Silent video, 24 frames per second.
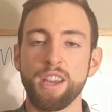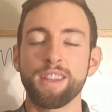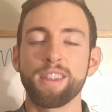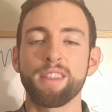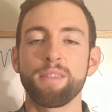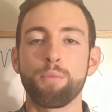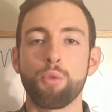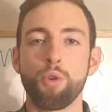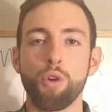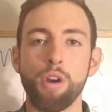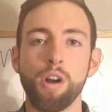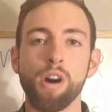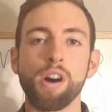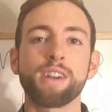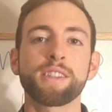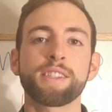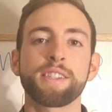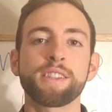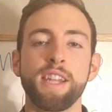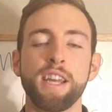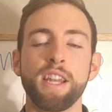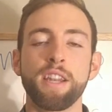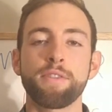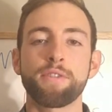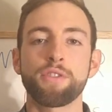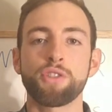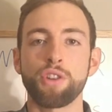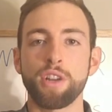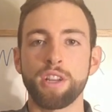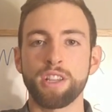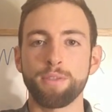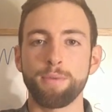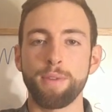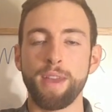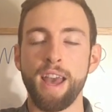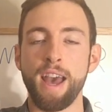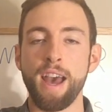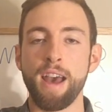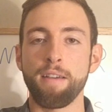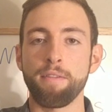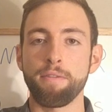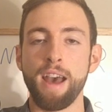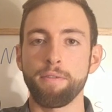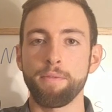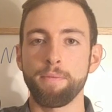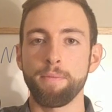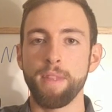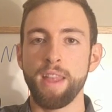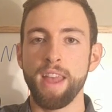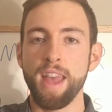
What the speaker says: the more oxidative stress we have.